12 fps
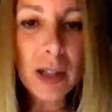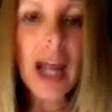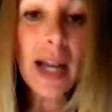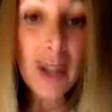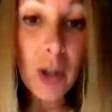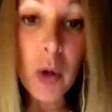
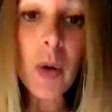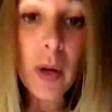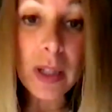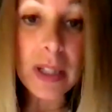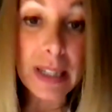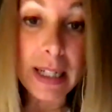I
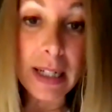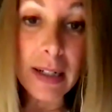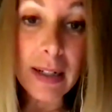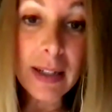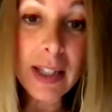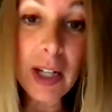Googled it,
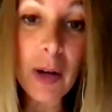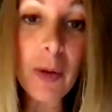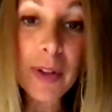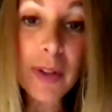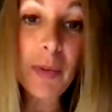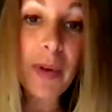
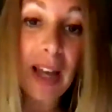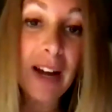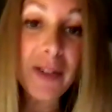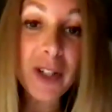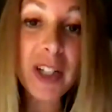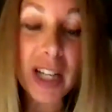
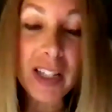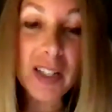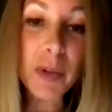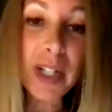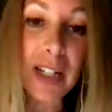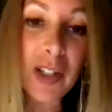after you guys
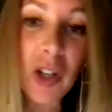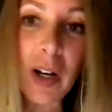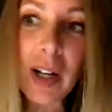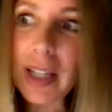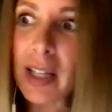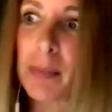were done
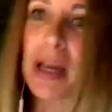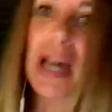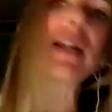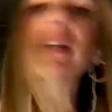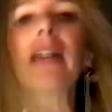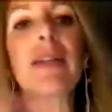talking
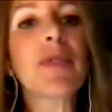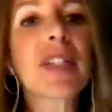about it and I was